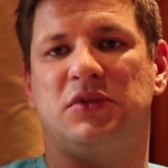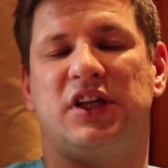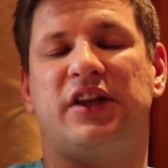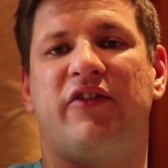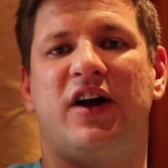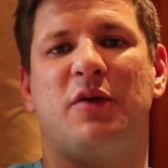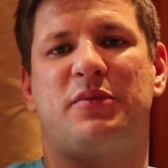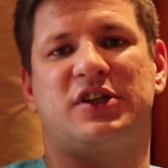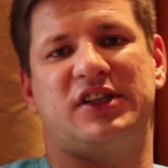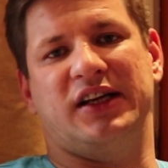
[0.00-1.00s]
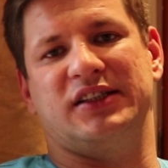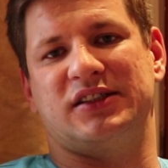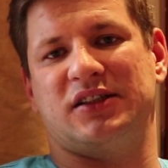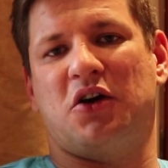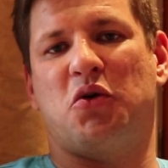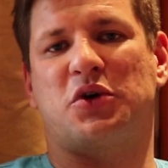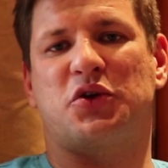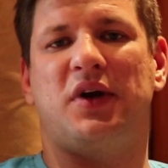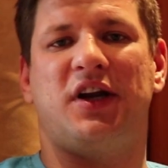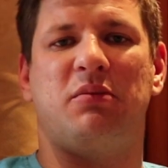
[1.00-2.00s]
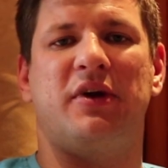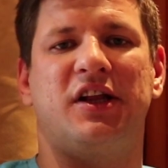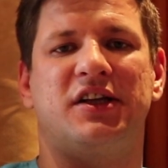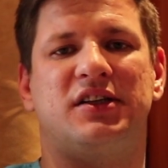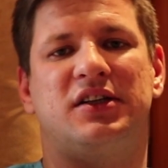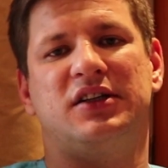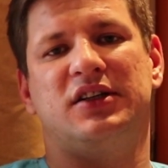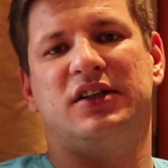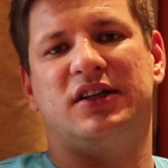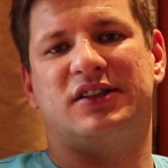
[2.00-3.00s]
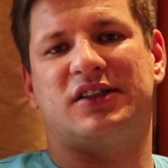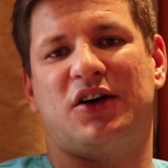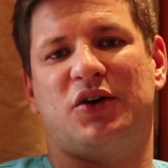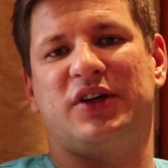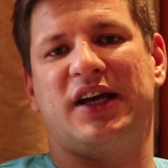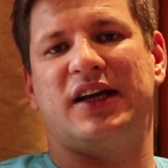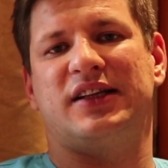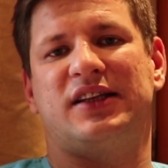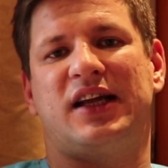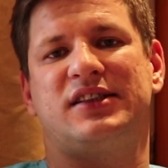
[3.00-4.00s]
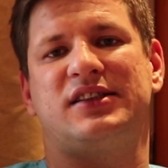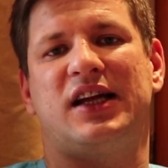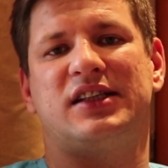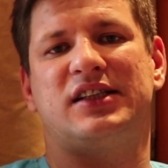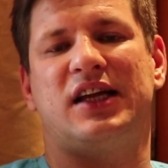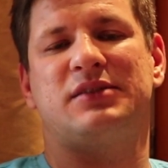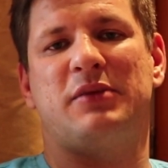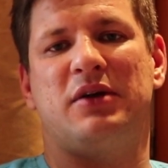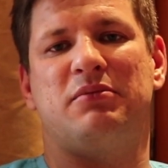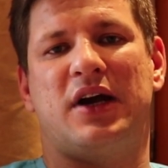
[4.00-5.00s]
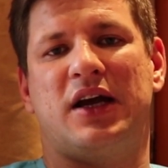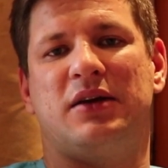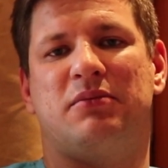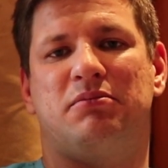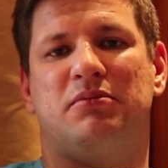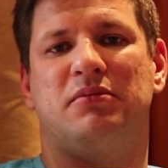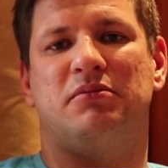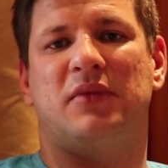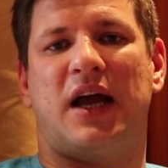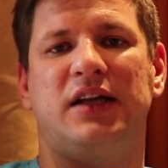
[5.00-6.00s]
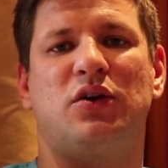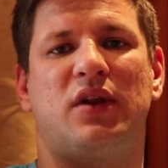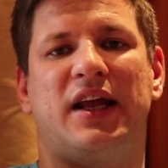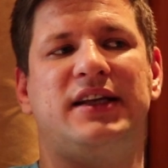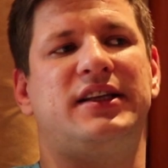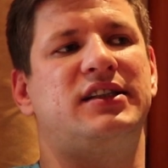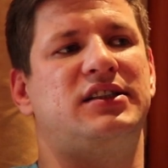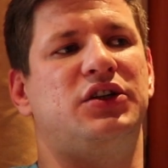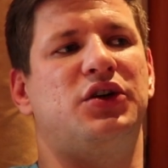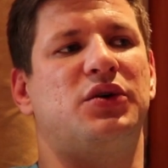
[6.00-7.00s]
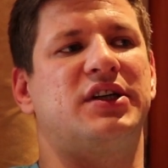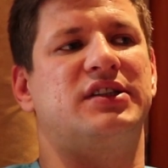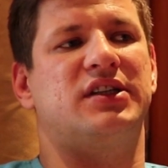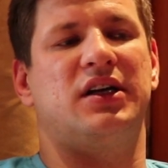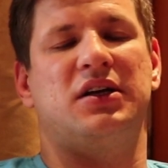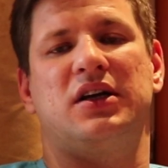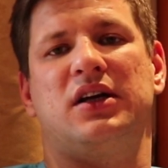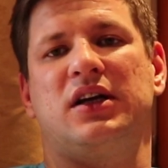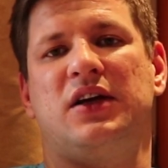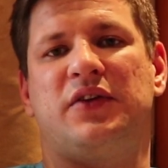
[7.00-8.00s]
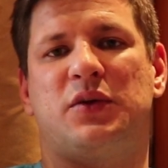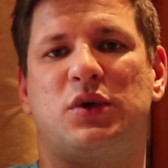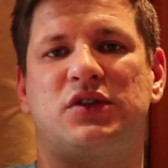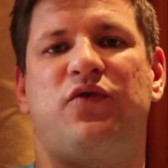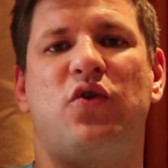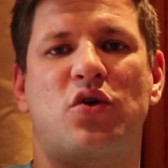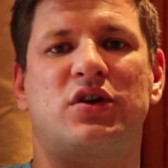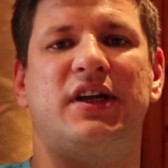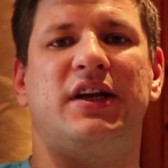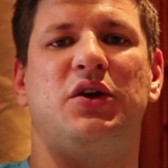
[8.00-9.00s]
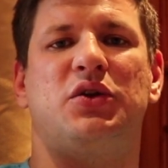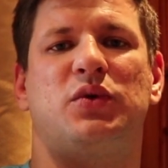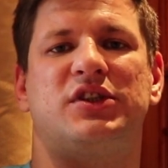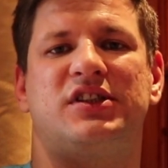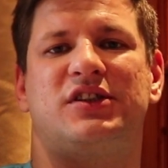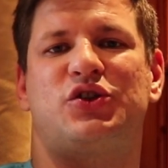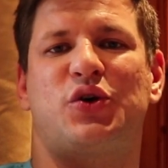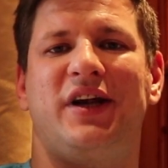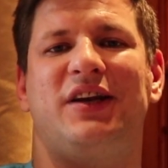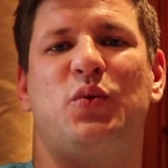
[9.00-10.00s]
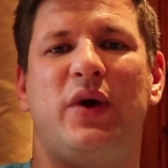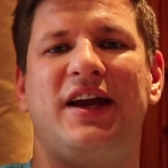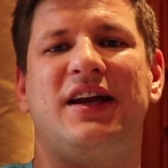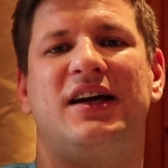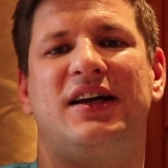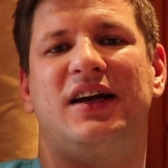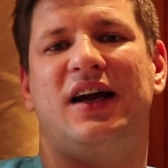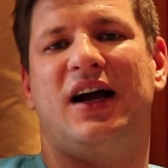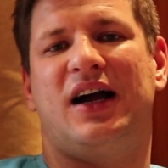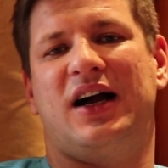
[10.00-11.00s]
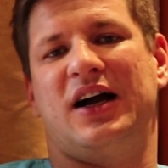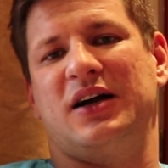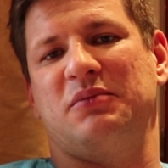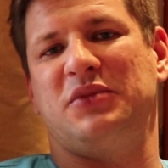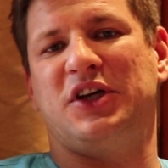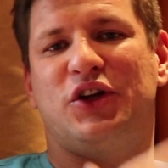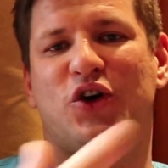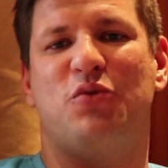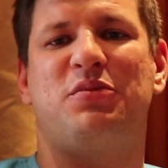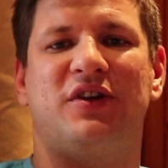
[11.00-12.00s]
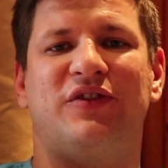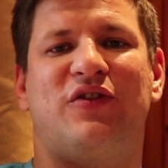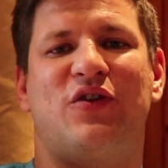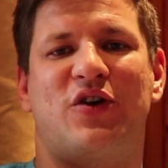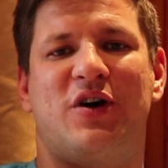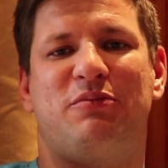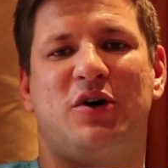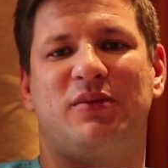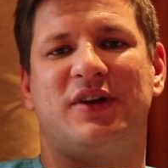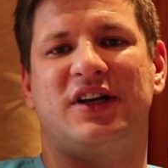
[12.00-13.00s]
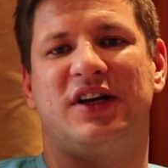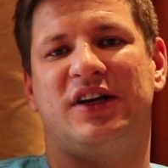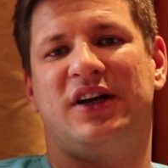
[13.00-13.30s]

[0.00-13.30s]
the developers has over 20 million. So yeah, that's my I don't like this, you know, because if it was forked and it was straight away being open for a public